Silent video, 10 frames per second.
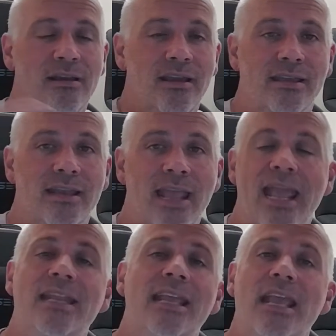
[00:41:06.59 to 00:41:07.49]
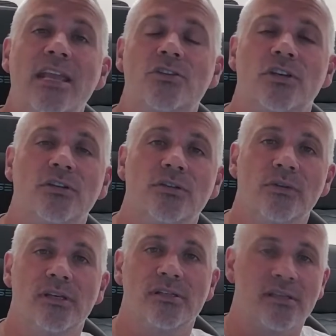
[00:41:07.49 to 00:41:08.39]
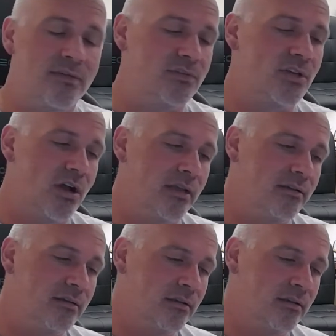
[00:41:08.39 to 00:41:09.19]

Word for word: and any age can do this. I've taught.